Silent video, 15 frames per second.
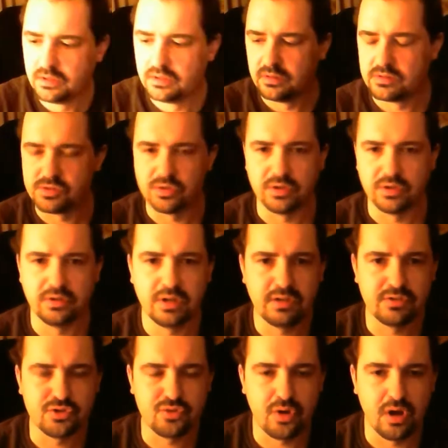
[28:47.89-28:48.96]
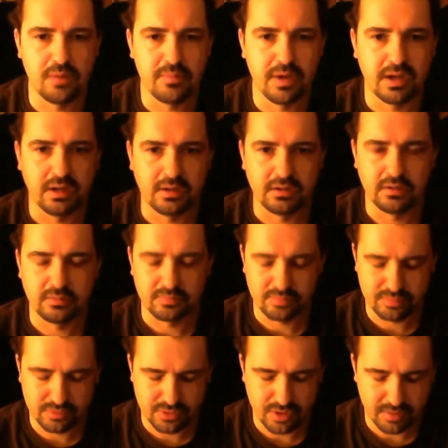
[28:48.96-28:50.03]
So I don't have a
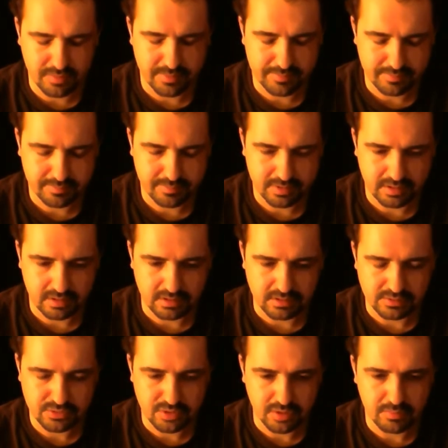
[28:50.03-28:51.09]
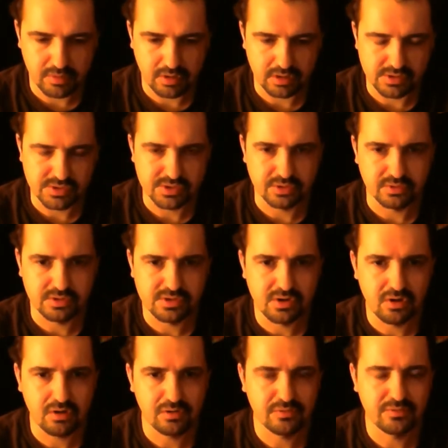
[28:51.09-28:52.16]
tripod, so it's
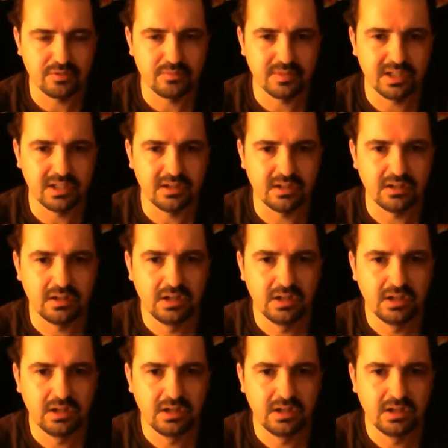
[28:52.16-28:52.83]
hard for me to